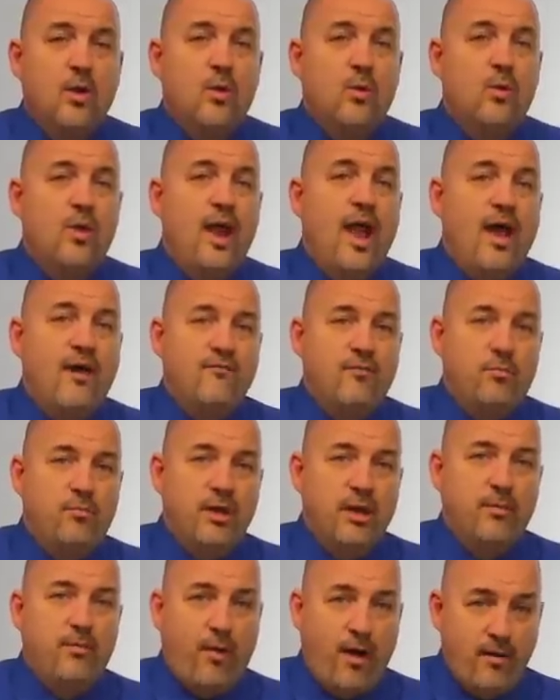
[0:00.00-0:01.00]
we have a
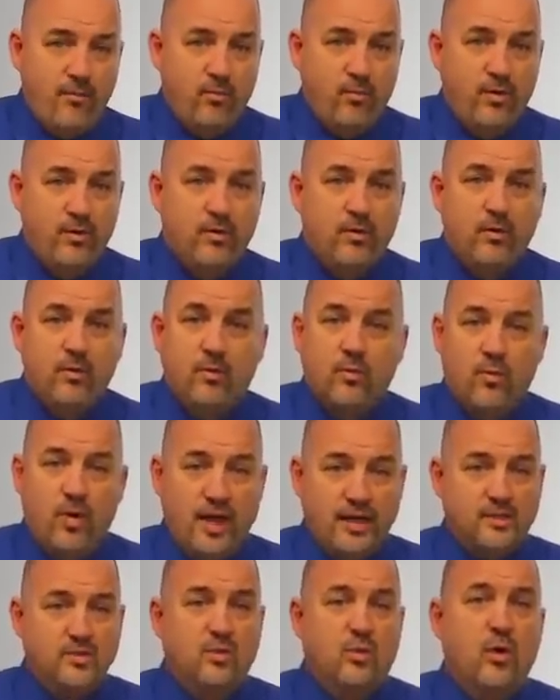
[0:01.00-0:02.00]
big problem with
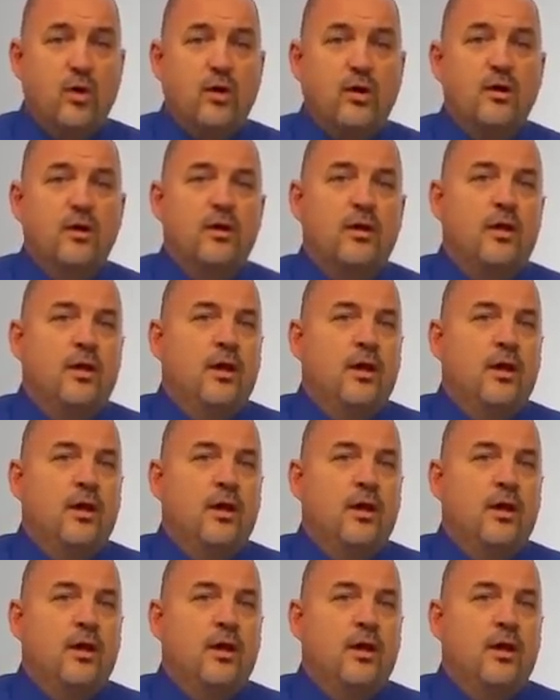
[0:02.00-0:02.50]
right to work.